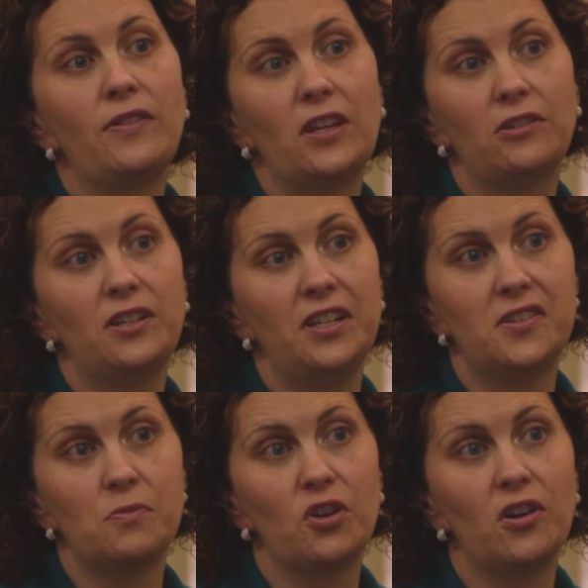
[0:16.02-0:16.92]
their
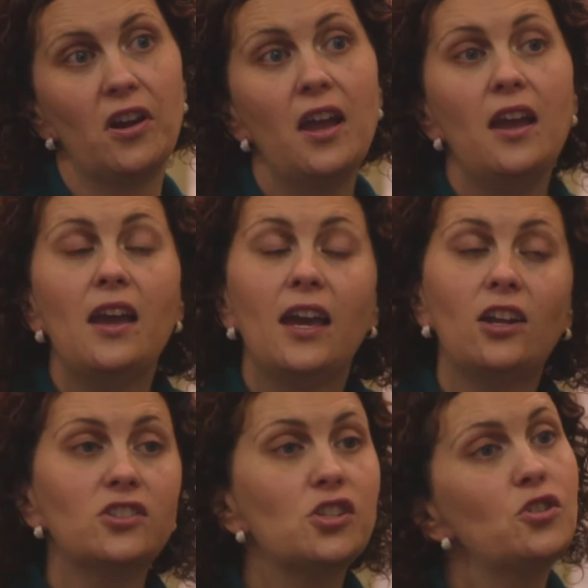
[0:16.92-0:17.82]
needs were,
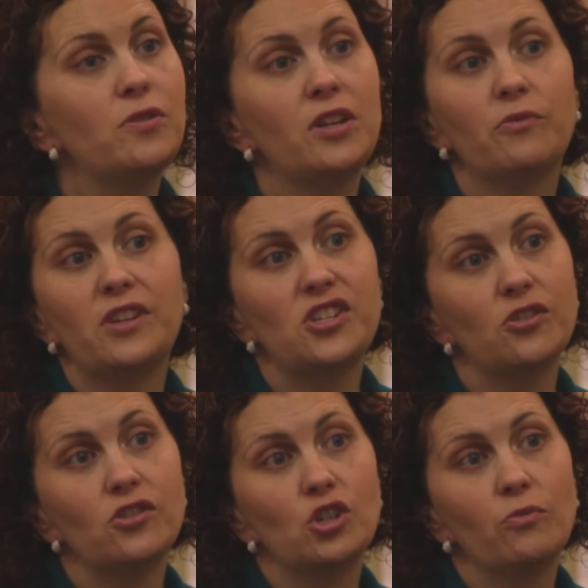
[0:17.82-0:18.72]
and also doing
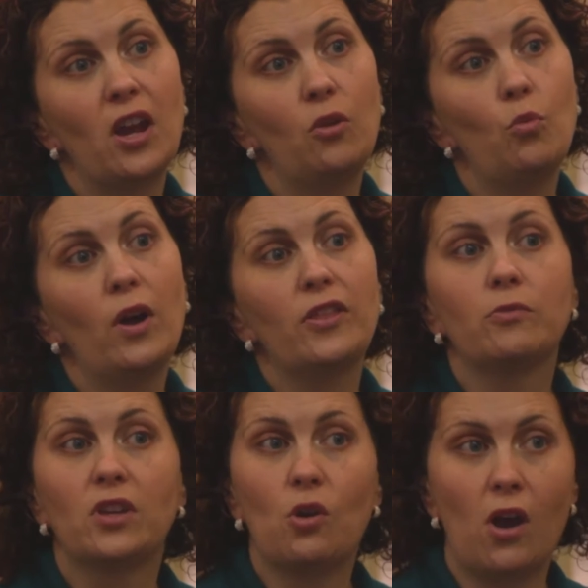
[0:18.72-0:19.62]
research around what
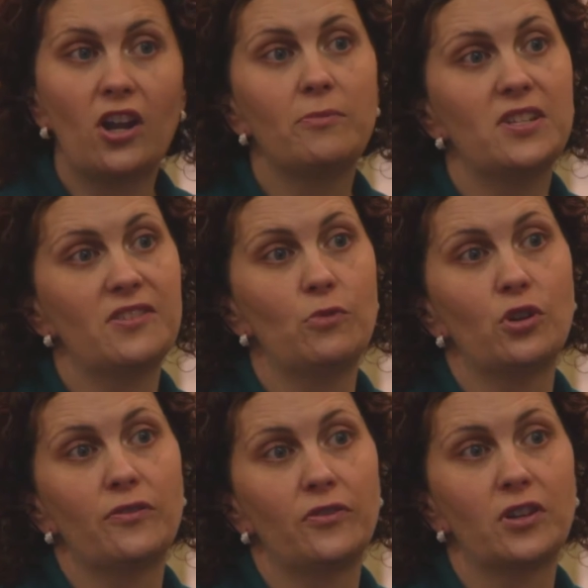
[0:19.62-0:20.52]
the requirements
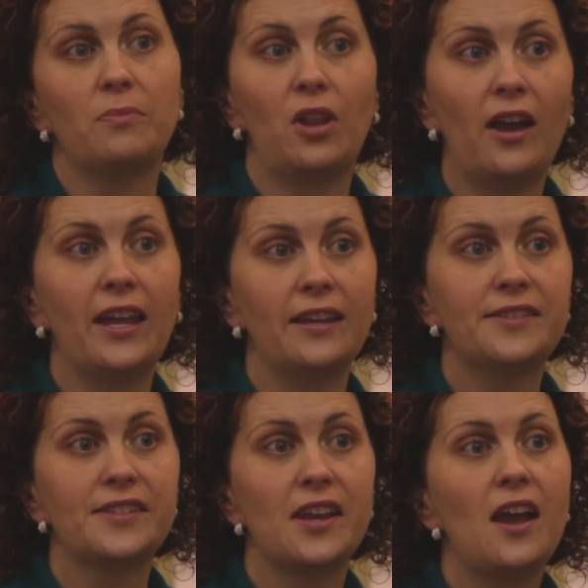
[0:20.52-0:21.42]
were for
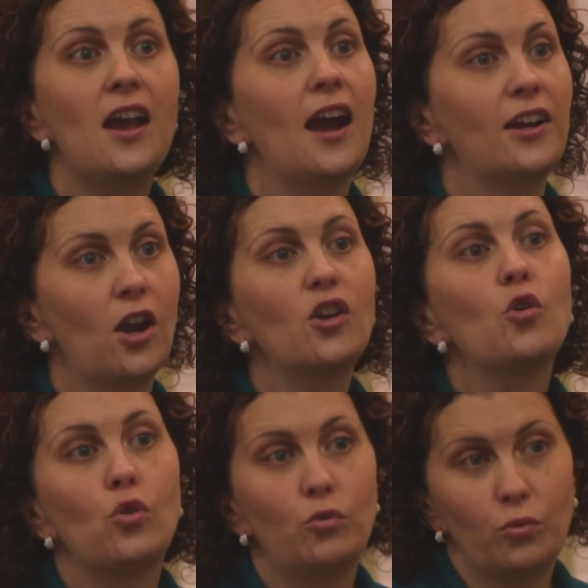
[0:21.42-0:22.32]
compliance. And our
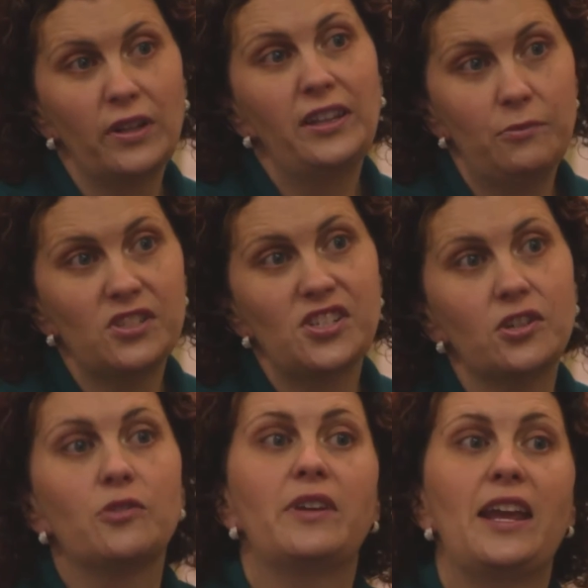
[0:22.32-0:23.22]
goal really was
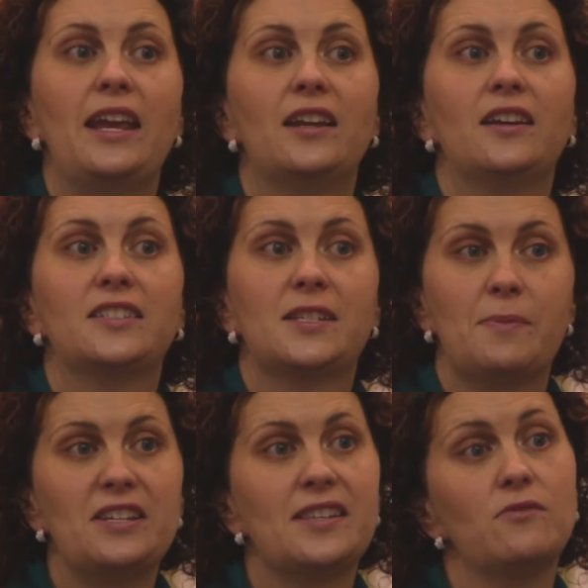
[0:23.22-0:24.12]
to create a
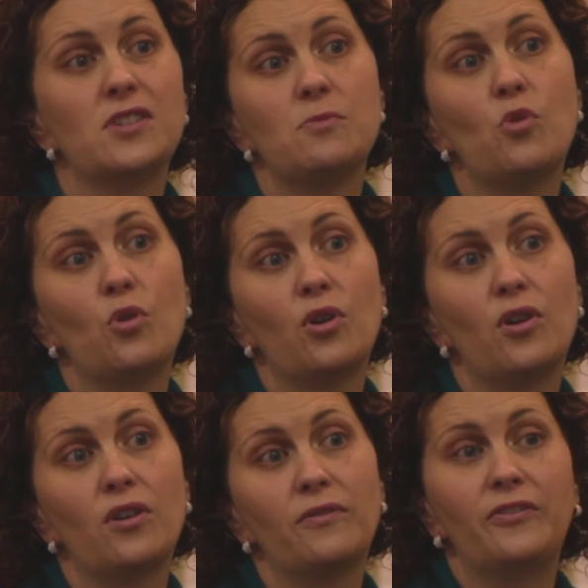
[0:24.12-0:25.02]
space that was
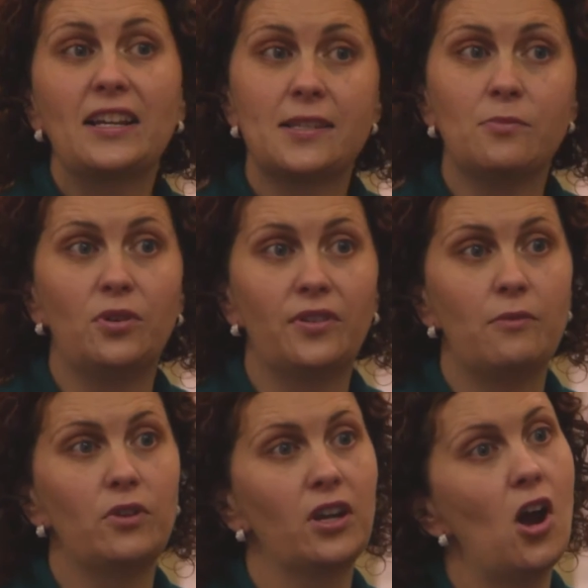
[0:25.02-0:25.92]
more flexible,
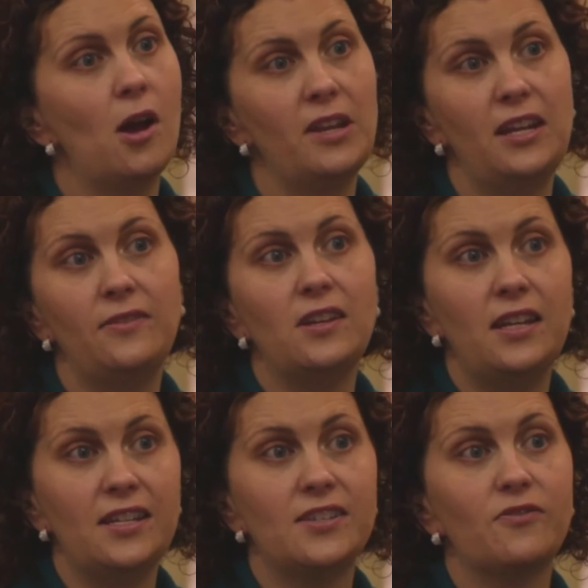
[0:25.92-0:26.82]
that would accommodate the
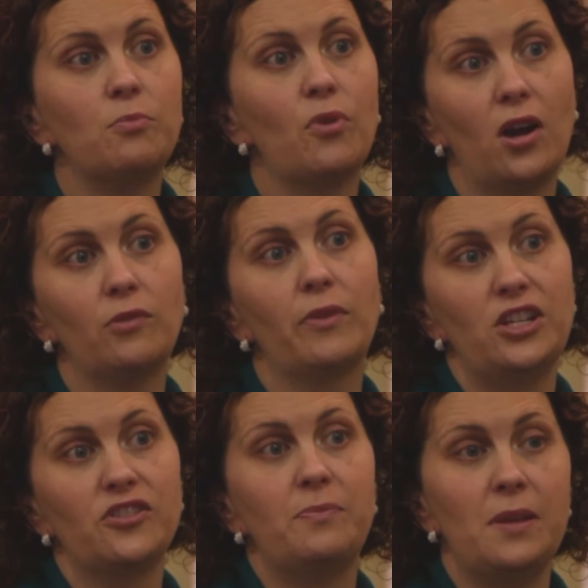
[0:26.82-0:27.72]
needs of a broad
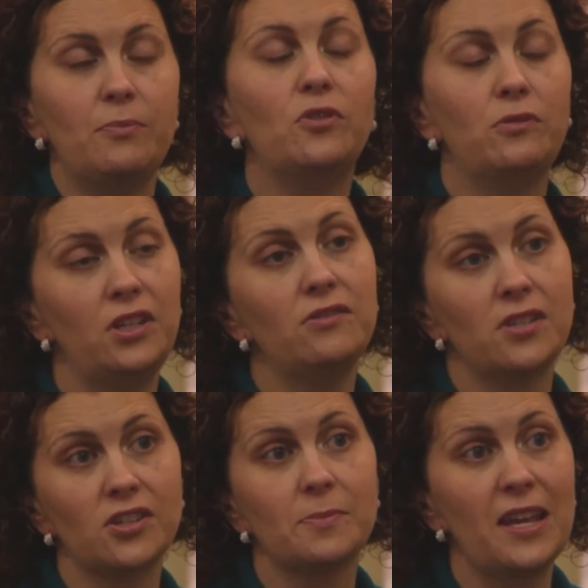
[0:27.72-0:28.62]
range of people who would
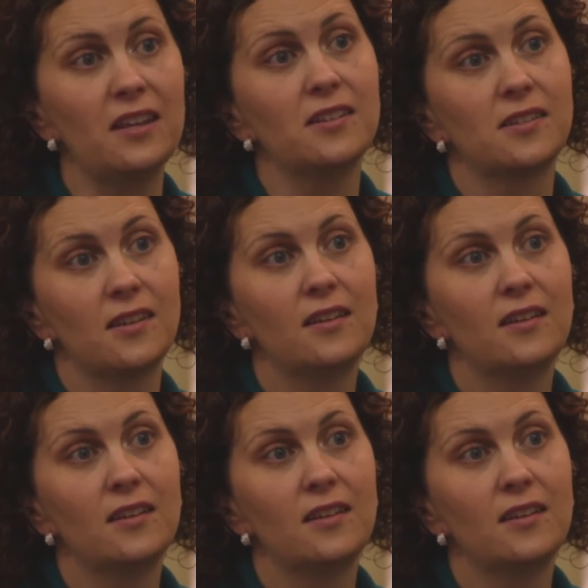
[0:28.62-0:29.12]
use our space.